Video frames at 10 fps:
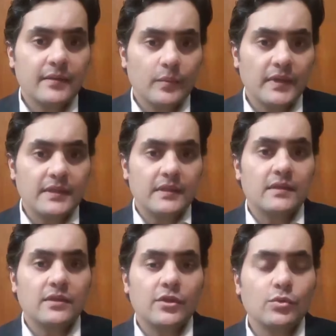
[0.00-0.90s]
with
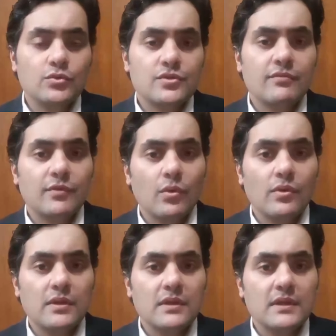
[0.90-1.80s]
the use of
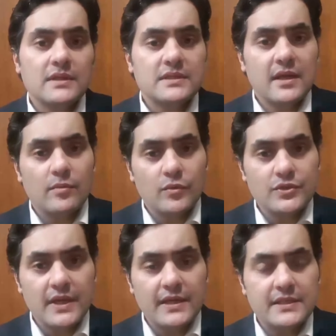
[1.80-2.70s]
oral
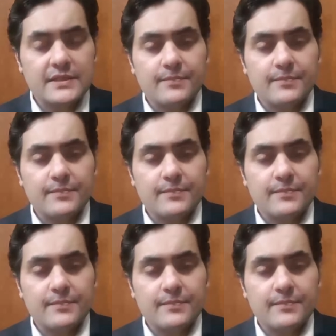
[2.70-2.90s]
ceramosides.